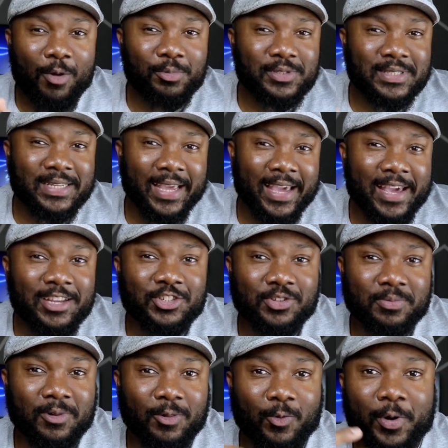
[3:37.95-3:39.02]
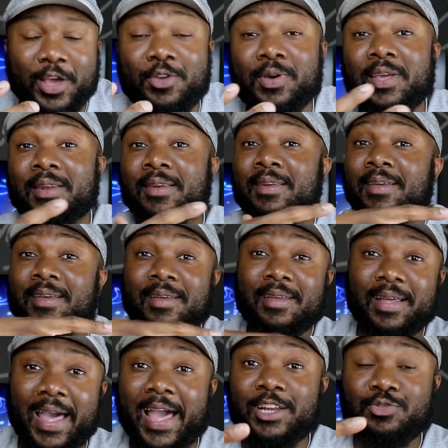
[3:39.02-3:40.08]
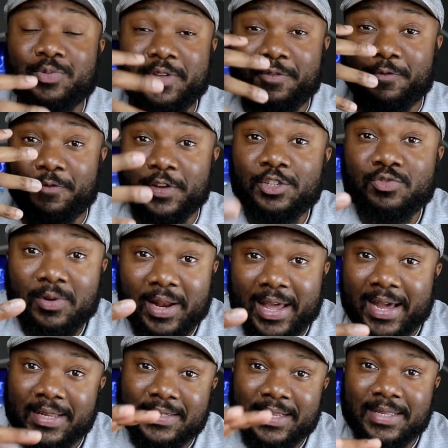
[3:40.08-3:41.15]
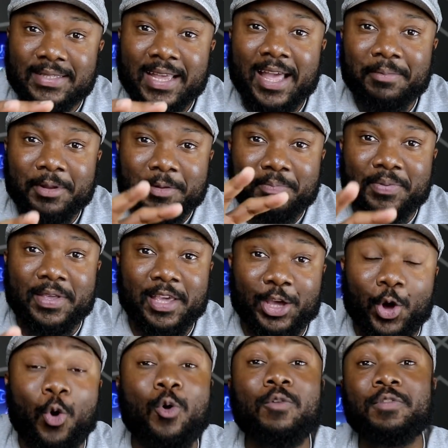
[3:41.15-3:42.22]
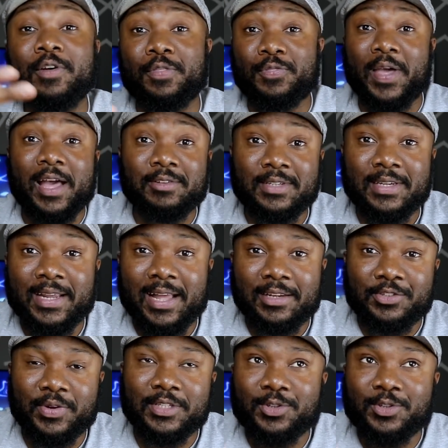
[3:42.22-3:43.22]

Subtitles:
almost tangible where you can actually visualize that tablet being over $1,000,